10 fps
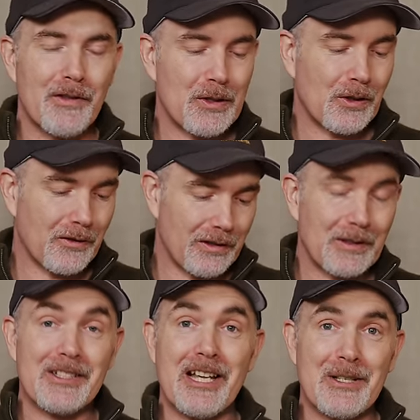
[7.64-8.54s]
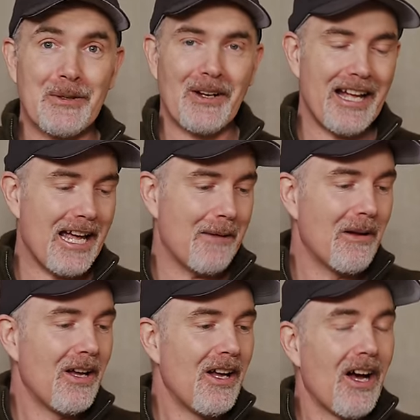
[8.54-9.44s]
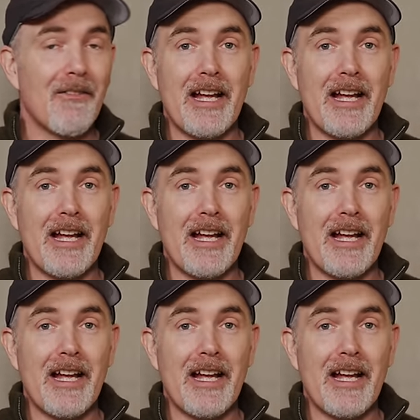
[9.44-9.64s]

photographer, because that's what I am. I've